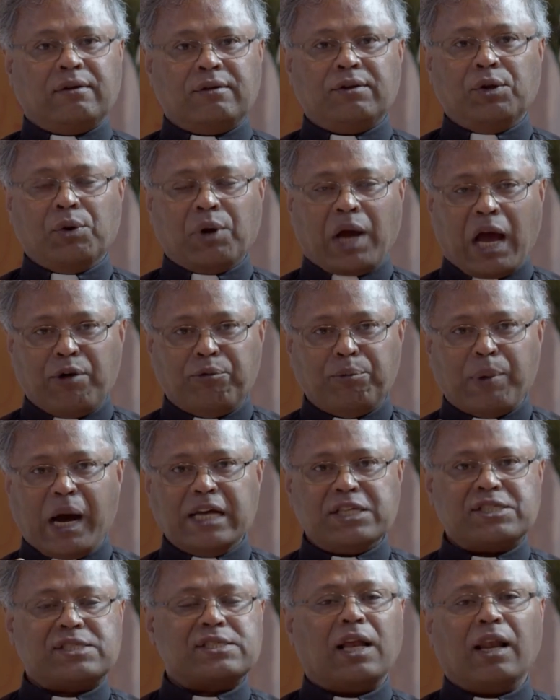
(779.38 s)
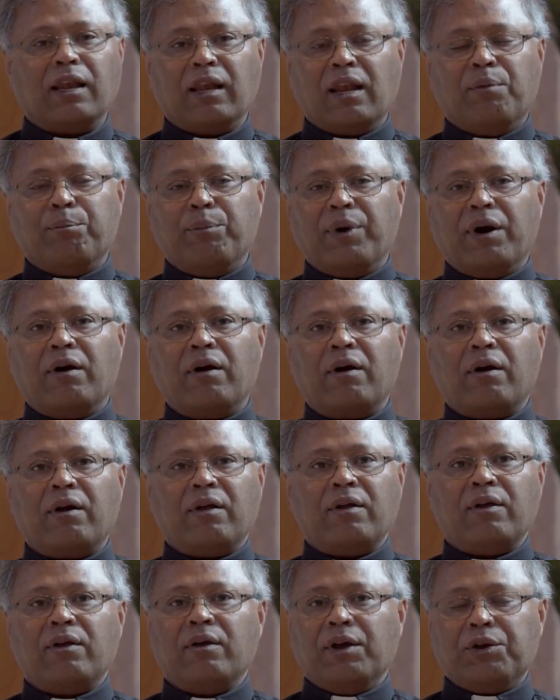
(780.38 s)
You have my cell number
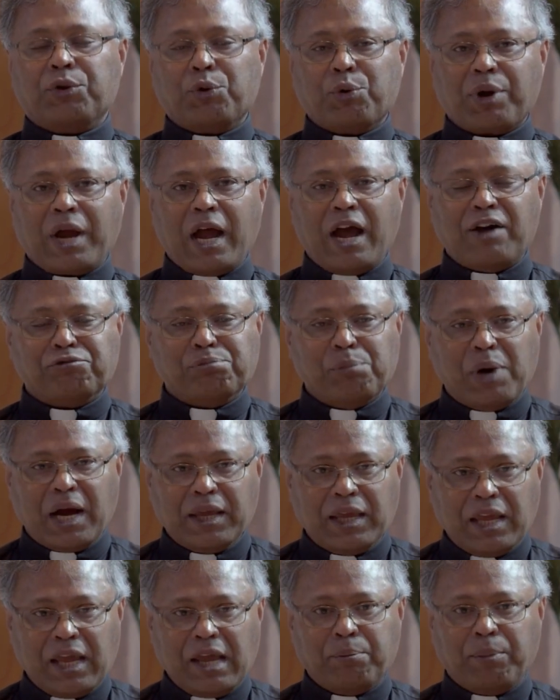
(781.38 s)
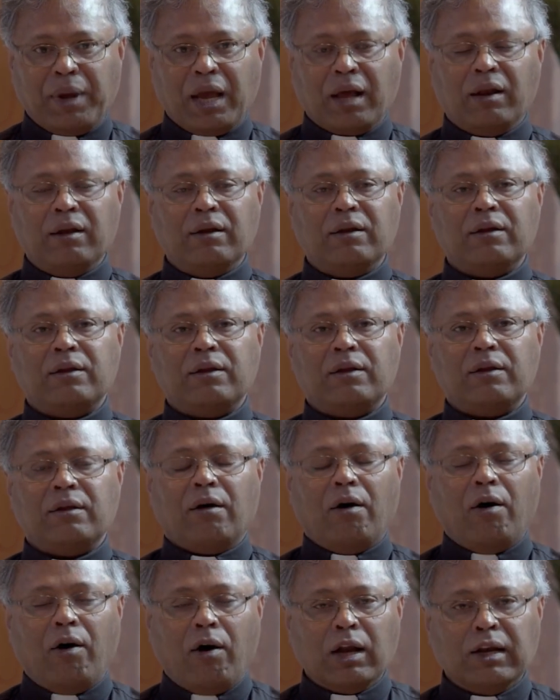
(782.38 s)
and you have my email.
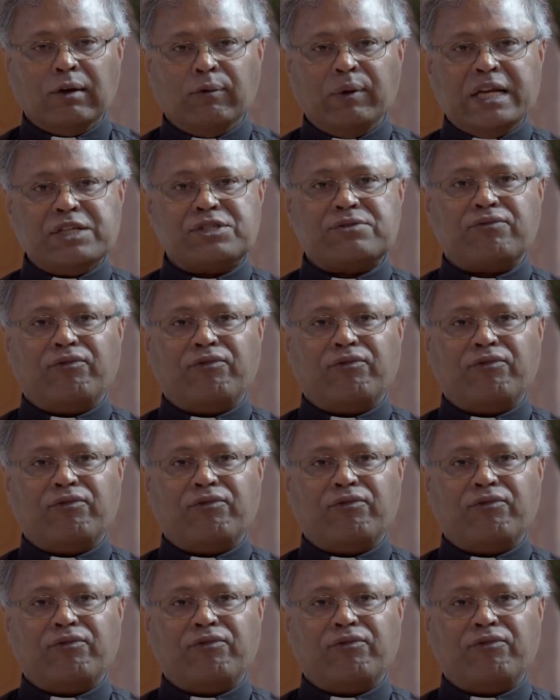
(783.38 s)
Always